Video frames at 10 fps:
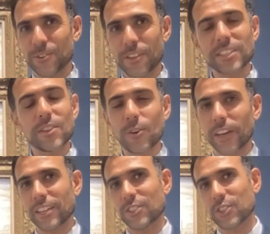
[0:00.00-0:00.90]
There is no
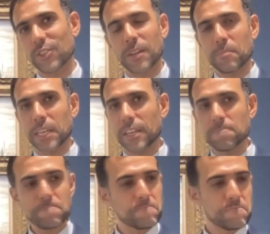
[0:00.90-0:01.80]
age. You can be